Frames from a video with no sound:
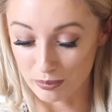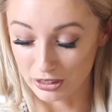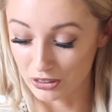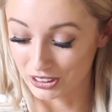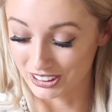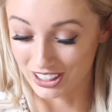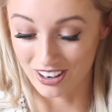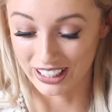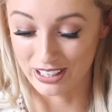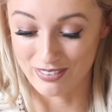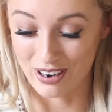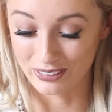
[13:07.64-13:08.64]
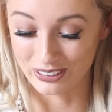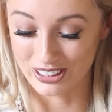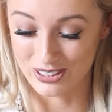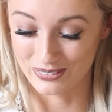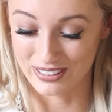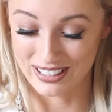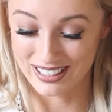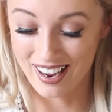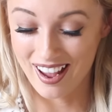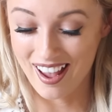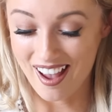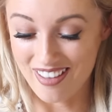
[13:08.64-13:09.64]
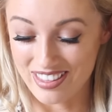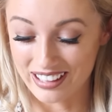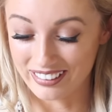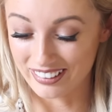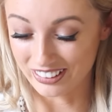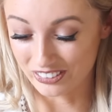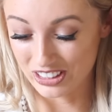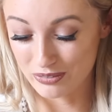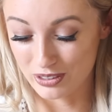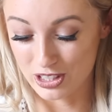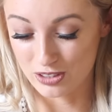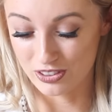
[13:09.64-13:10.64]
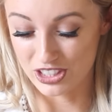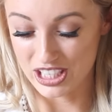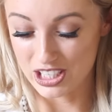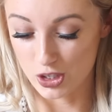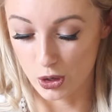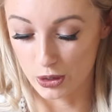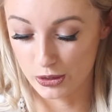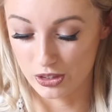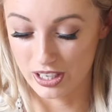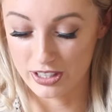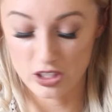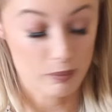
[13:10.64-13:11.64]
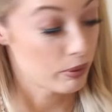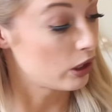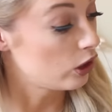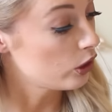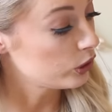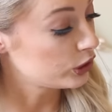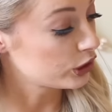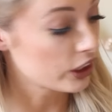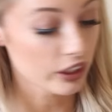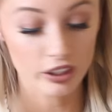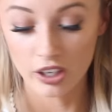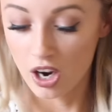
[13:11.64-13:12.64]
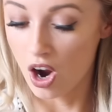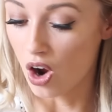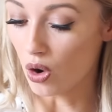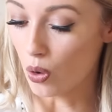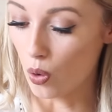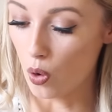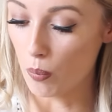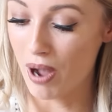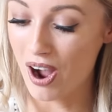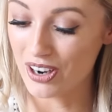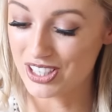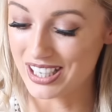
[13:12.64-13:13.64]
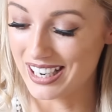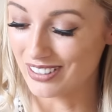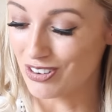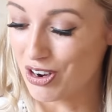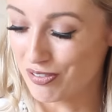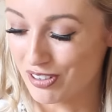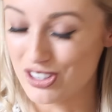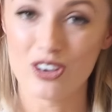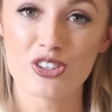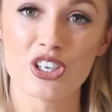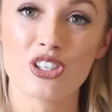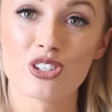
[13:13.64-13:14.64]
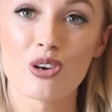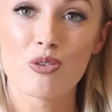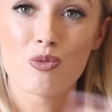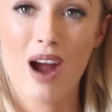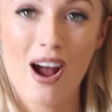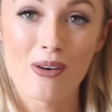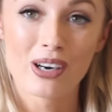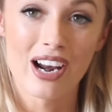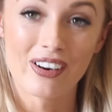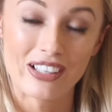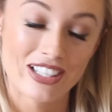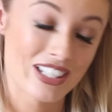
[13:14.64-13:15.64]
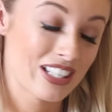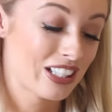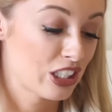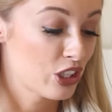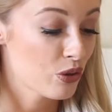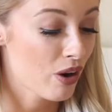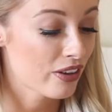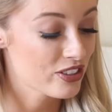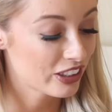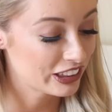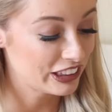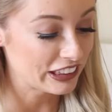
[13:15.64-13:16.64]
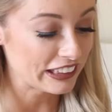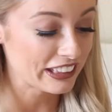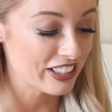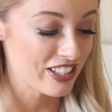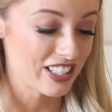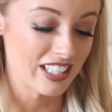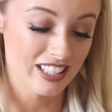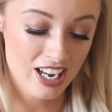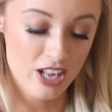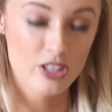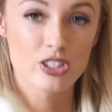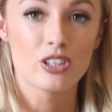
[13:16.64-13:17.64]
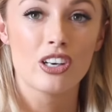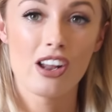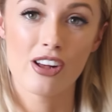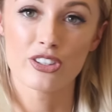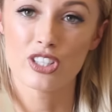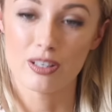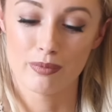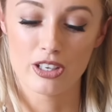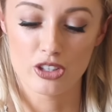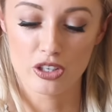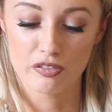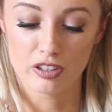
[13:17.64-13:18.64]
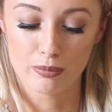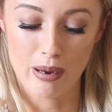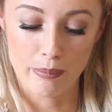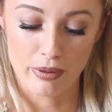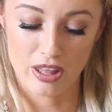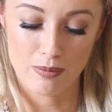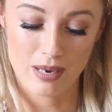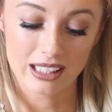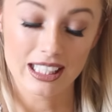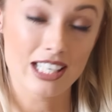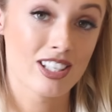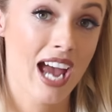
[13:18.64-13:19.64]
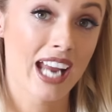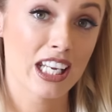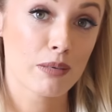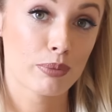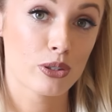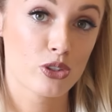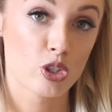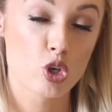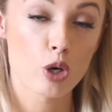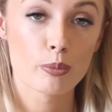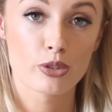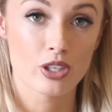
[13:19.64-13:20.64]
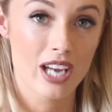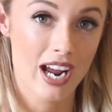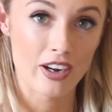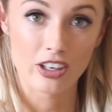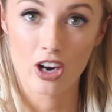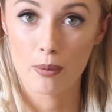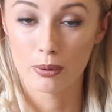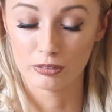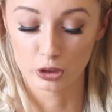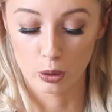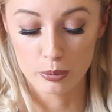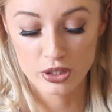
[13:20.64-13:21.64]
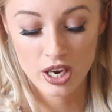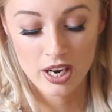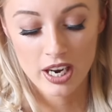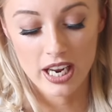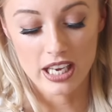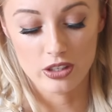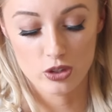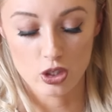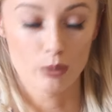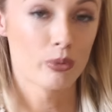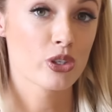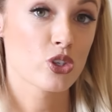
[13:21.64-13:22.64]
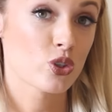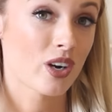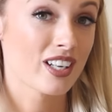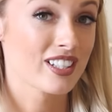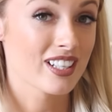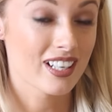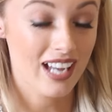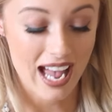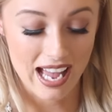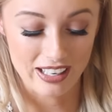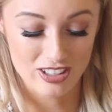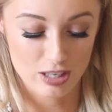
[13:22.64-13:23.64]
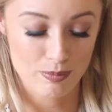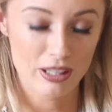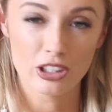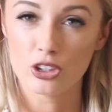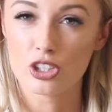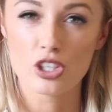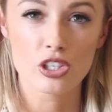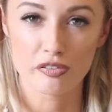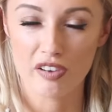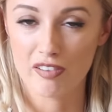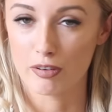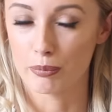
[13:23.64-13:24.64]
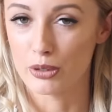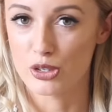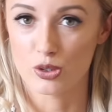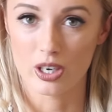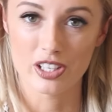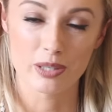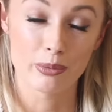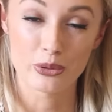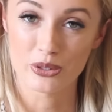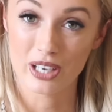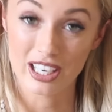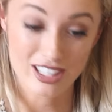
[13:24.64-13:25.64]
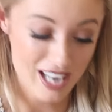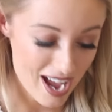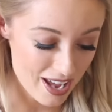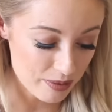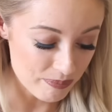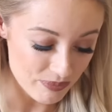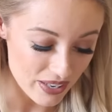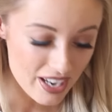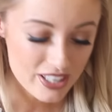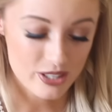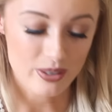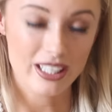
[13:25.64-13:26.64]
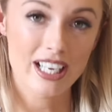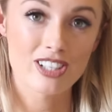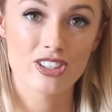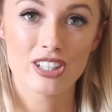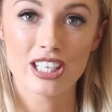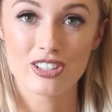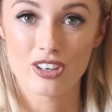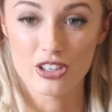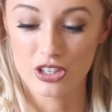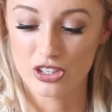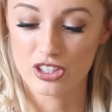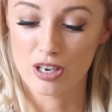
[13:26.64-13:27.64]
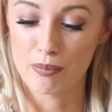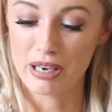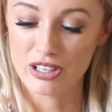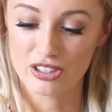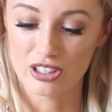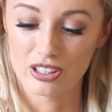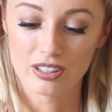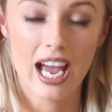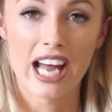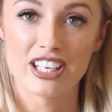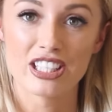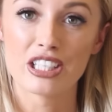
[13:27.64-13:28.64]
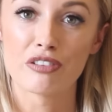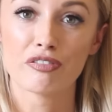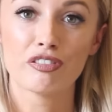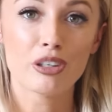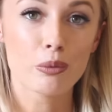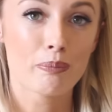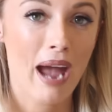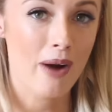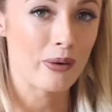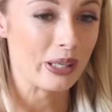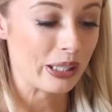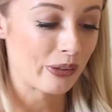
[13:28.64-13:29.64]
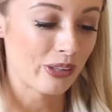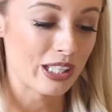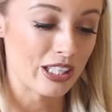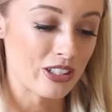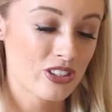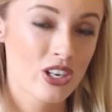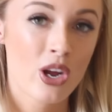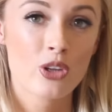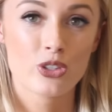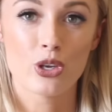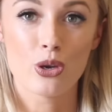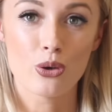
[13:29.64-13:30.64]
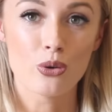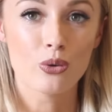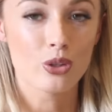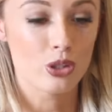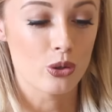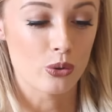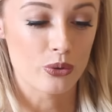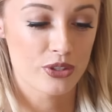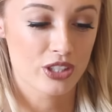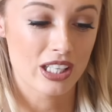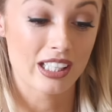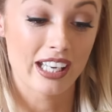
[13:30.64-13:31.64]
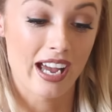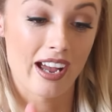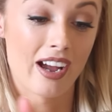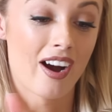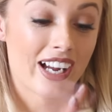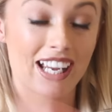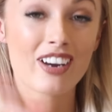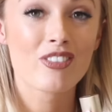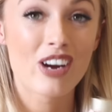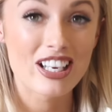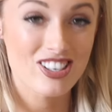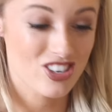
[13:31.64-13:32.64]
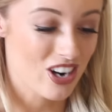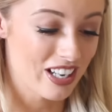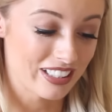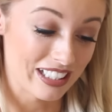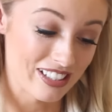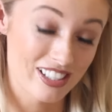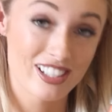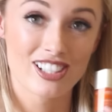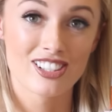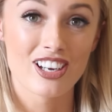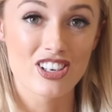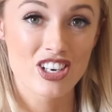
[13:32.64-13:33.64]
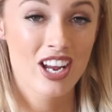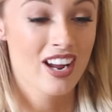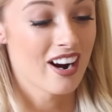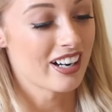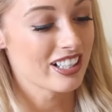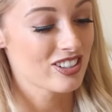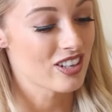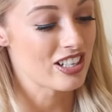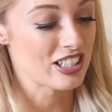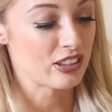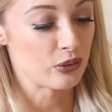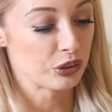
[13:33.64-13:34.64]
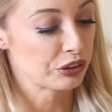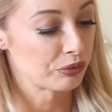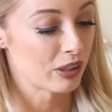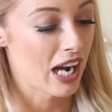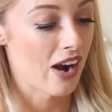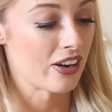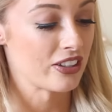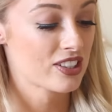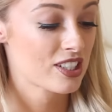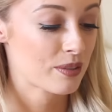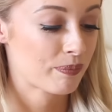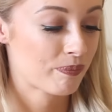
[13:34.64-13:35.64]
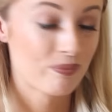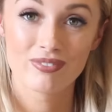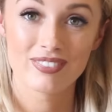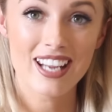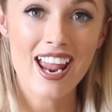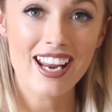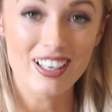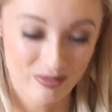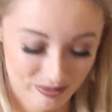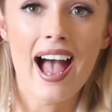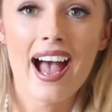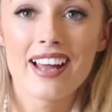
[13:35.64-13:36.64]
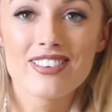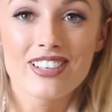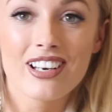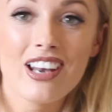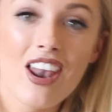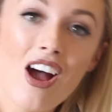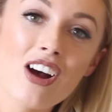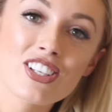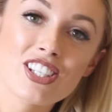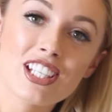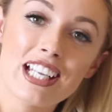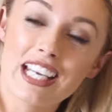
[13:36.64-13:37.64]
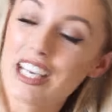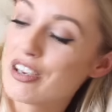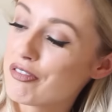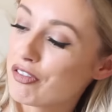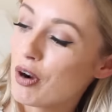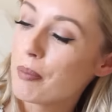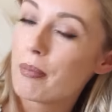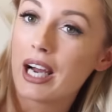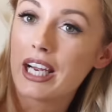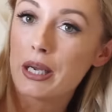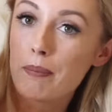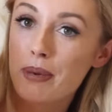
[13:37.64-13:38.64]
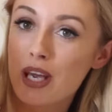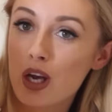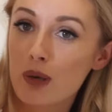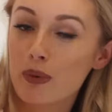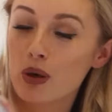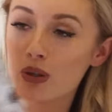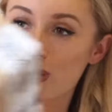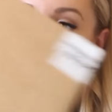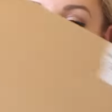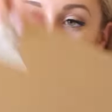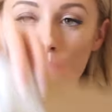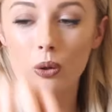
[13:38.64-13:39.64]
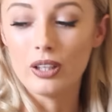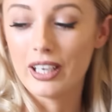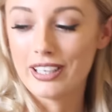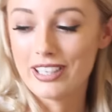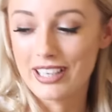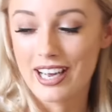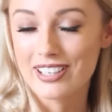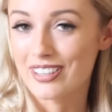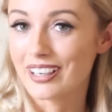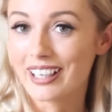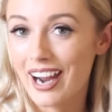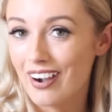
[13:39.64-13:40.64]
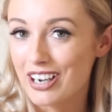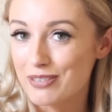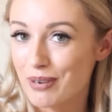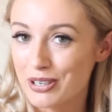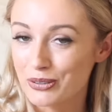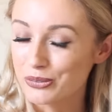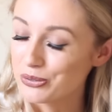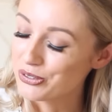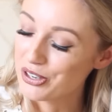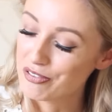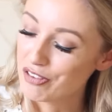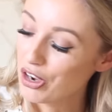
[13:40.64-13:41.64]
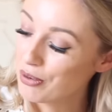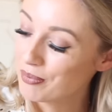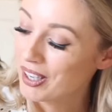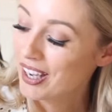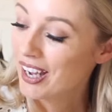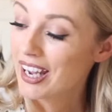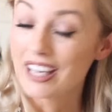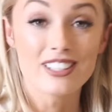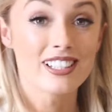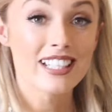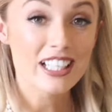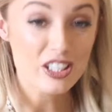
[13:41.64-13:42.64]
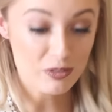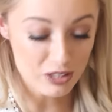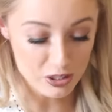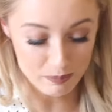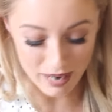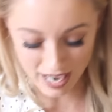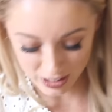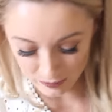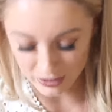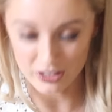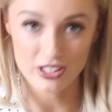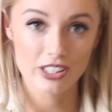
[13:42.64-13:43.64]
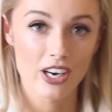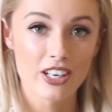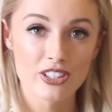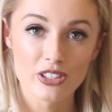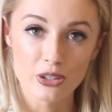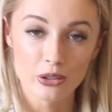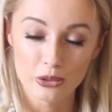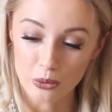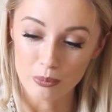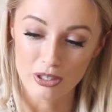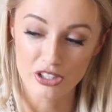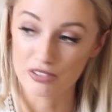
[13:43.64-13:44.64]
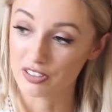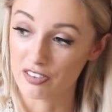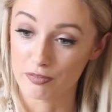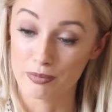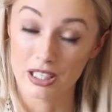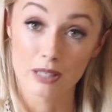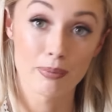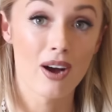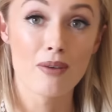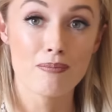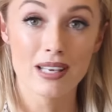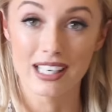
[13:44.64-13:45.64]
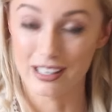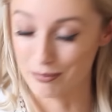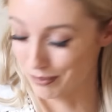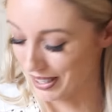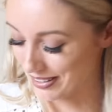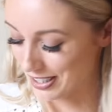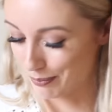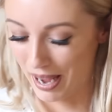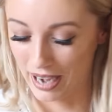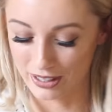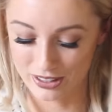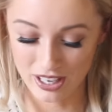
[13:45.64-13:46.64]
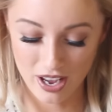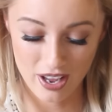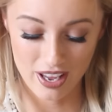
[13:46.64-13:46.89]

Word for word: Oh my gosh, I can't get over how good this one is. And then the green one is for detox, so that's a pollution or partying or overindulgence. Wow, Clarins, you are such geniuses. So last summer, I don't know if you remember, they made the tanning booster drops, so you add a couple of drops into your moisturiser and it meant you could use your favourite moisturiser but also get a tan. So I guess these are just amazing at adding a few power ingredients to your skincare. I cannot wait to try these, this is such an exciting launch from Clarins. Yay! And lastly, from my P.O. Box haul, and yes, I carried my Doddle stuff home in Sainsbury's bags because the guys at Doddle must have given me about 1 million plastic bags